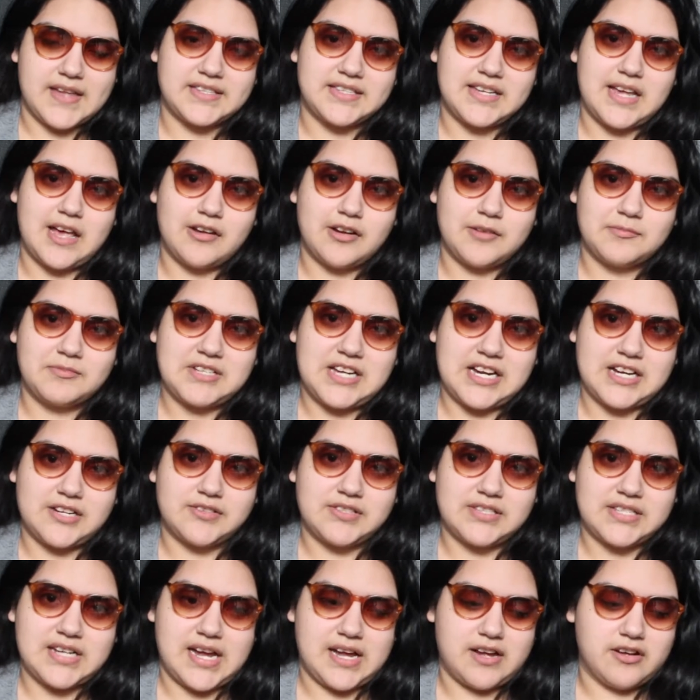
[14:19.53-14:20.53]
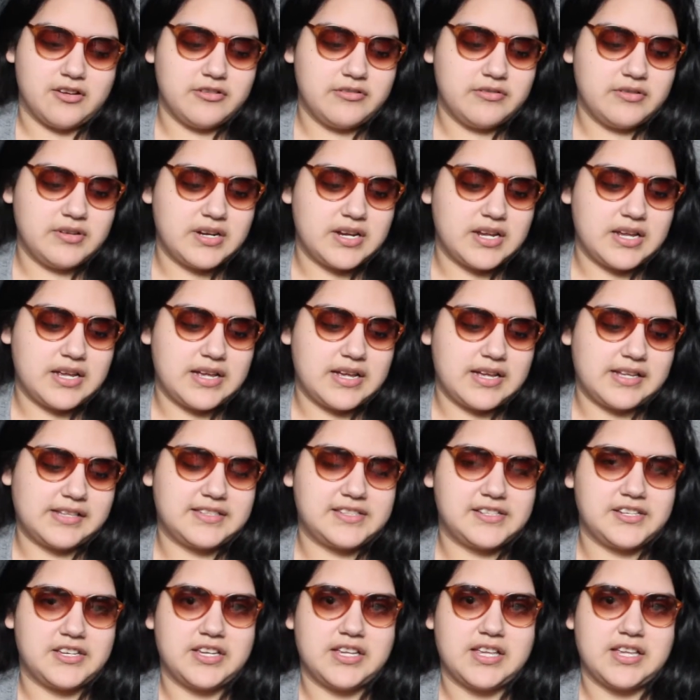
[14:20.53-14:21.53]
down, up, down, down
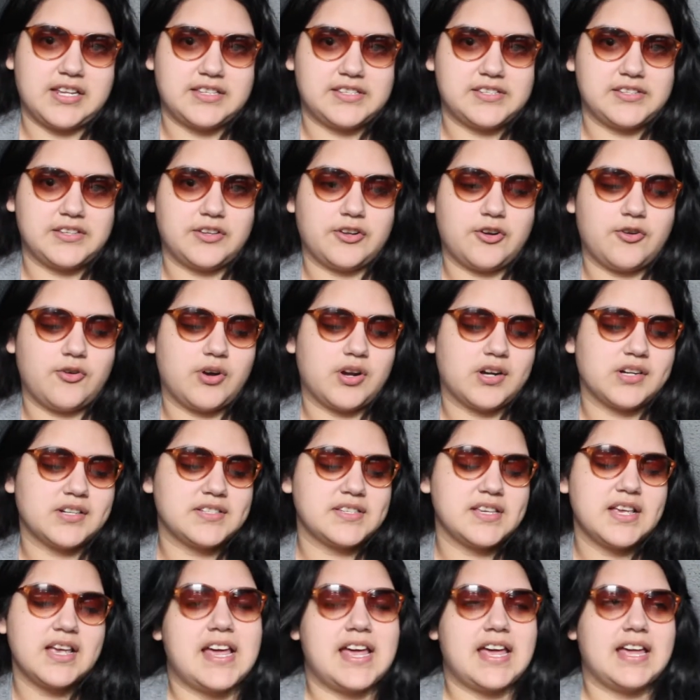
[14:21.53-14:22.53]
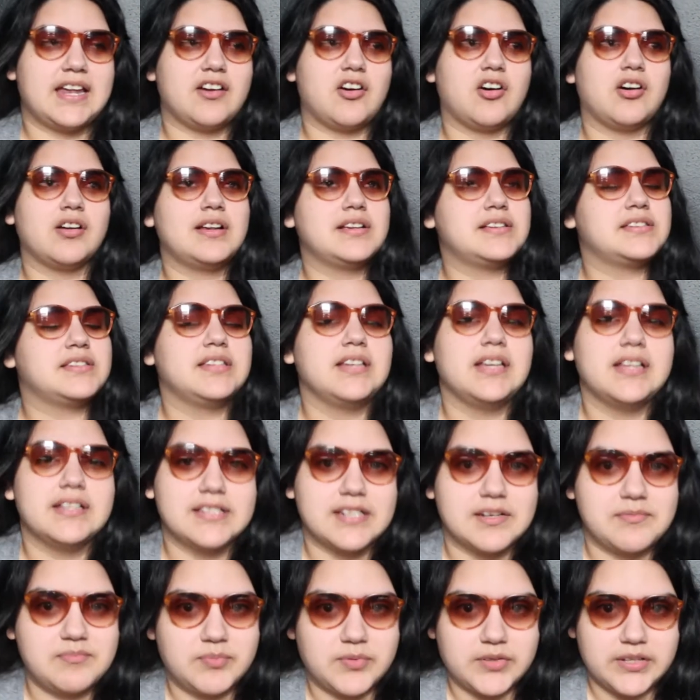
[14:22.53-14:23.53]
until you get into the chorus. And honestly, it's
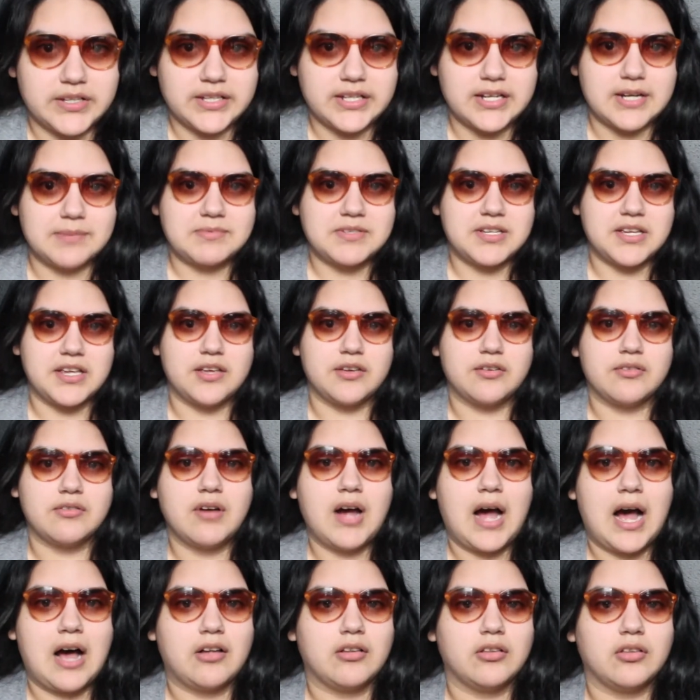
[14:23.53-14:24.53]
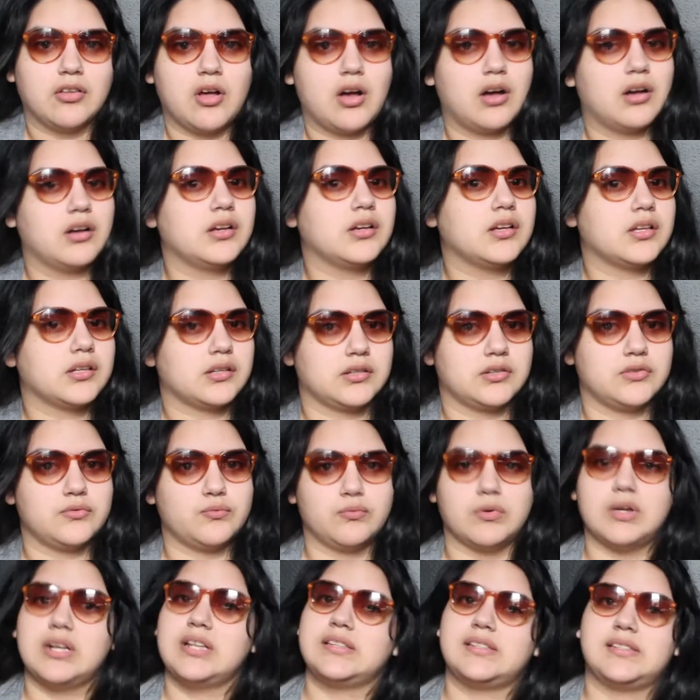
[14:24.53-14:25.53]
completely up to you how long you
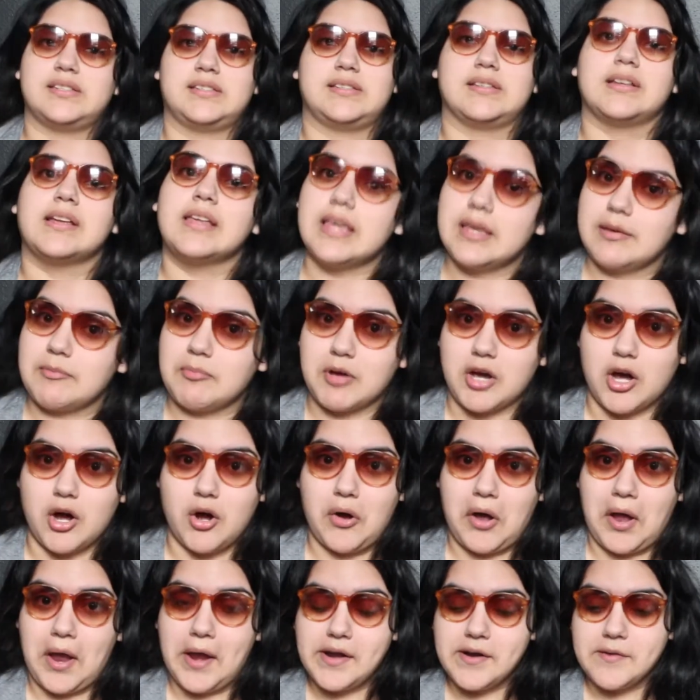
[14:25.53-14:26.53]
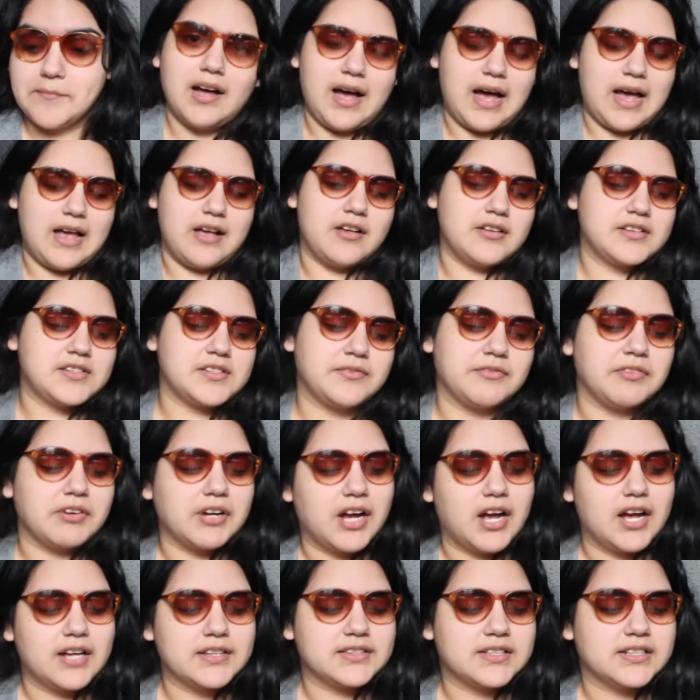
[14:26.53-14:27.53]
want to keep going. I also
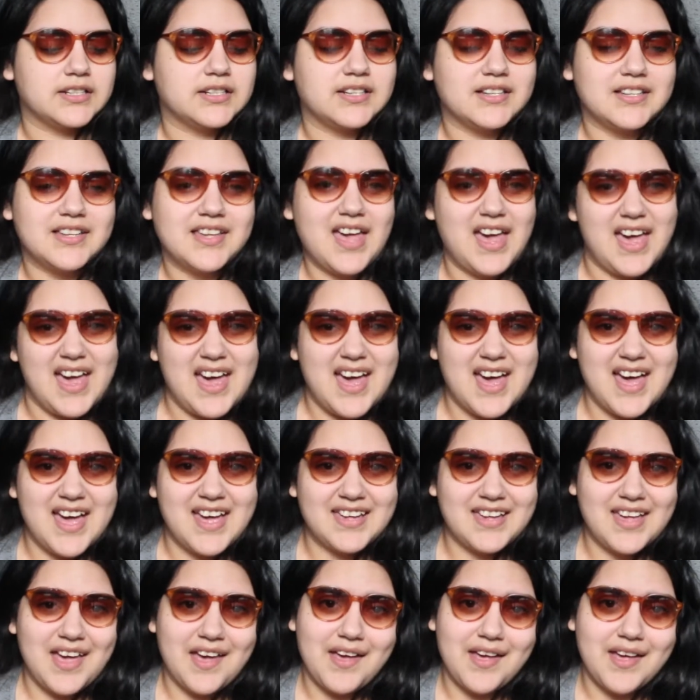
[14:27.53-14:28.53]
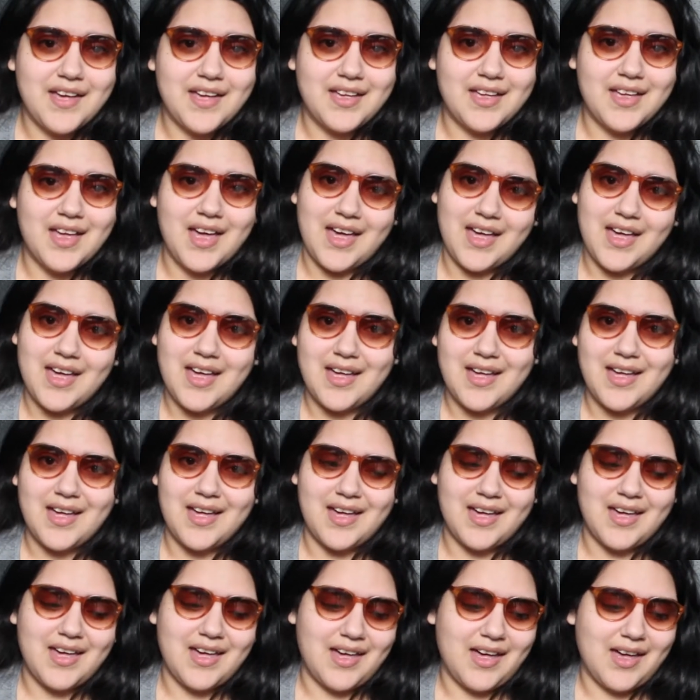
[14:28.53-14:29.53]
forgot the yeah, yeah,
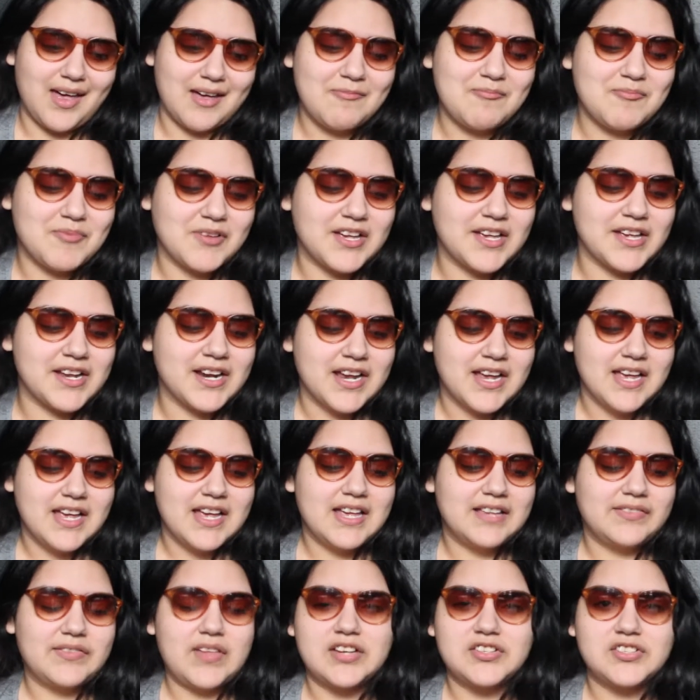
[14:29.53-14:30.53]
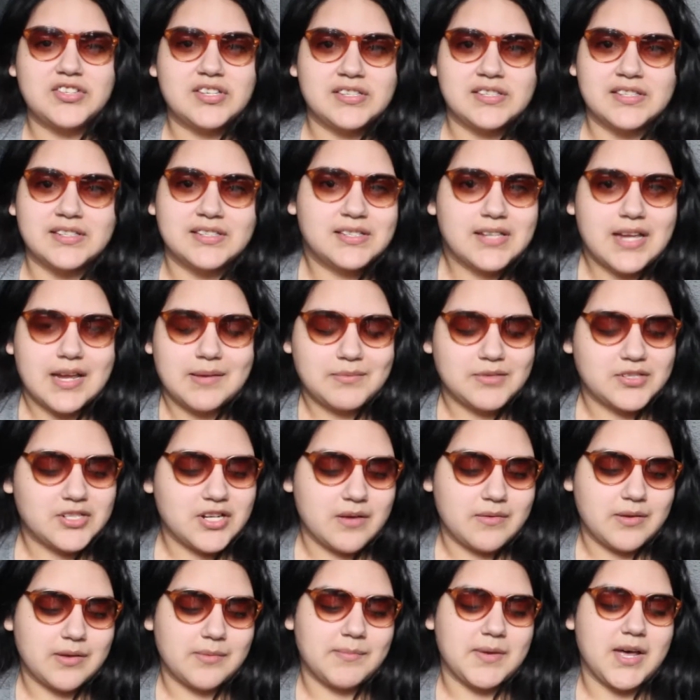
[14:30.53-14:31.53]
yeah, but that's just the same
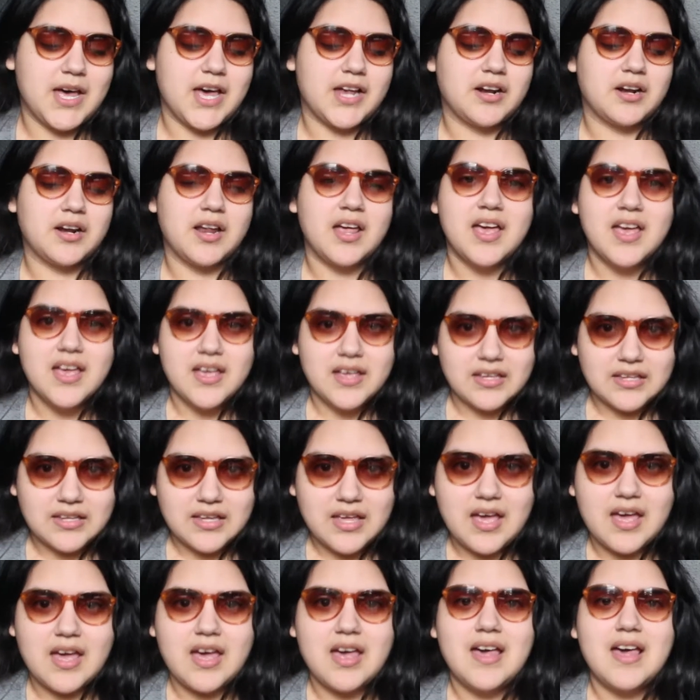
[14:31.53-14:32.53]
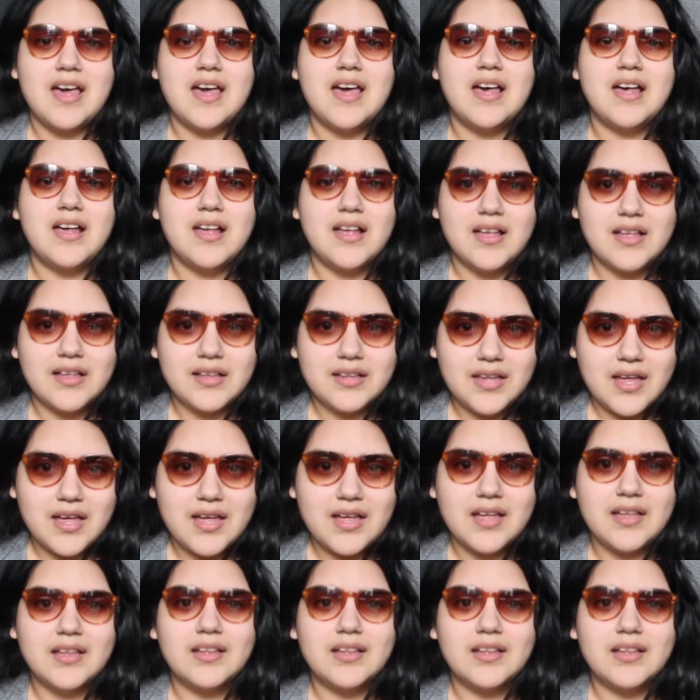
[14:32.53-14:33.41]
strumming pattern. Yeah, yeah.